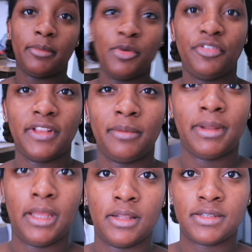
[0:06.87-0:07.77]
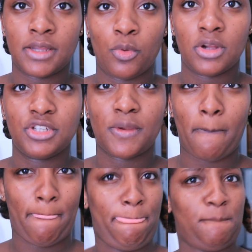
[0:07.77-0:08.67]
I'm refilling my nails. I wash,
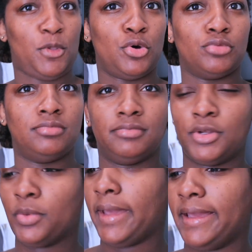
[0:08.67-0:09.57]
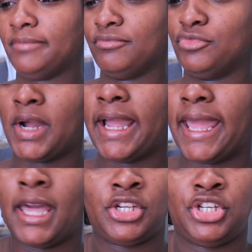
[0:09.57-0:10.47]
oh, okay, dry,
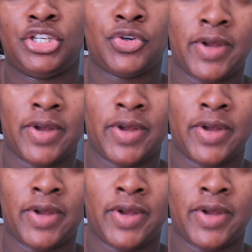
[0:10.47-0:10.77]
ashy, and